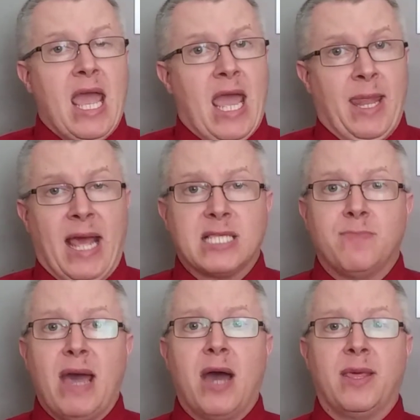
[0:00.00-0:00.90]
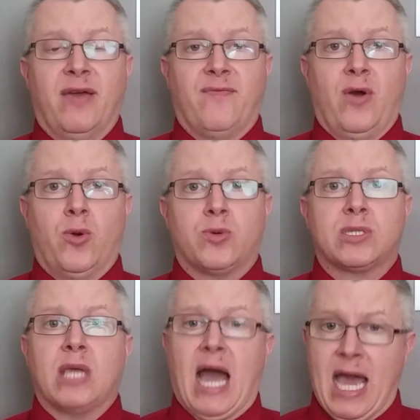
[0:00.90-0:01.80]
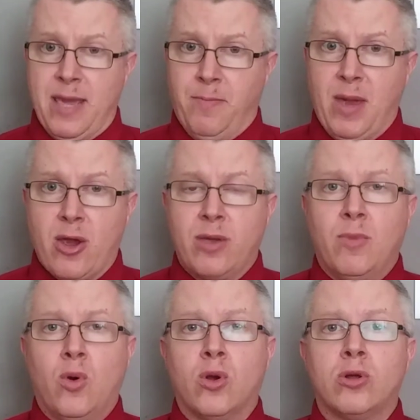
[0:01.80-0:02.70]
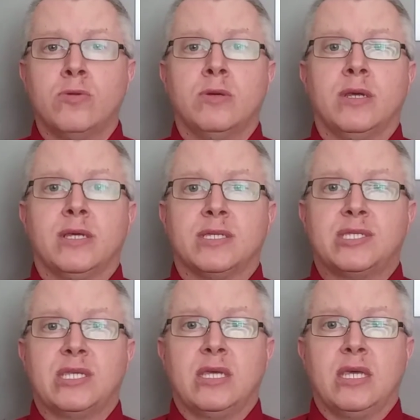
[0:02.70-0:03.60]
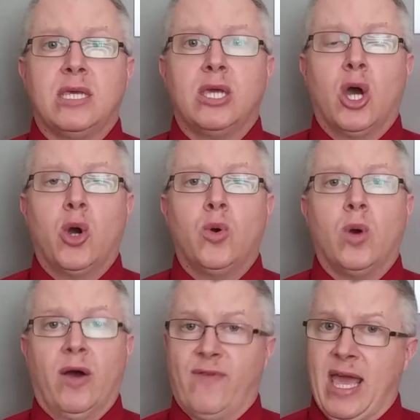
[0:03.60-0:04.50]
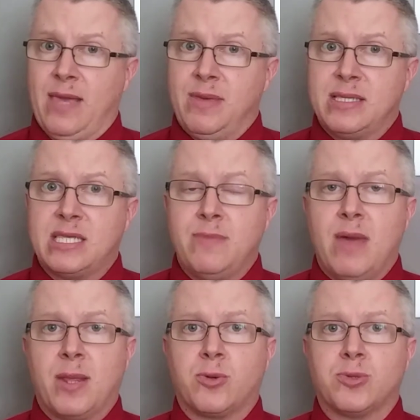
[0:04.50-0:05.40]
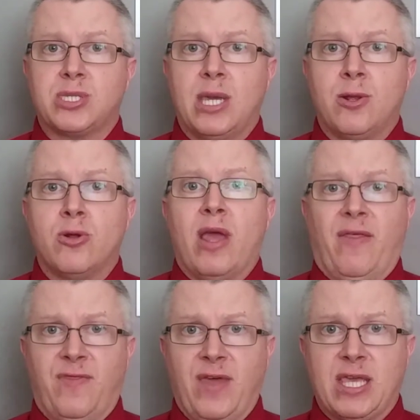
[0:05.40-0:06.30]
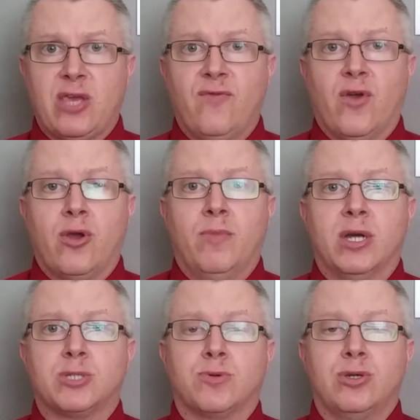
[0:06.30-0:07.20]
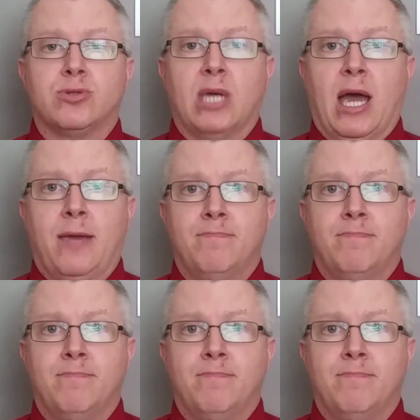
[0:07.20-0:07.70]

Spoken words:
And that's about it, folks. I am Barry Moore, CEO of ABC Medical Center, and thank you very much for your time.